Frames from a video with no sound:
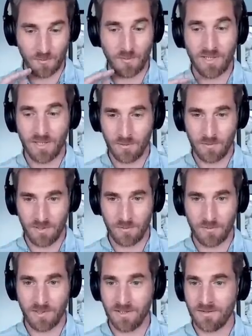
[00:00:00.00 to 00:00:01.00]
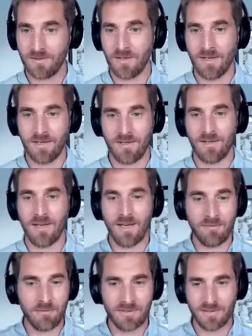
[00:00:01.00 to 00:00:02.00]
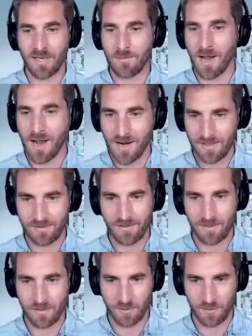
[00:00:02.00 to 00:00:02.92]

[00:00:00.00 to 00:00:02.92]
really, really right. And every time I take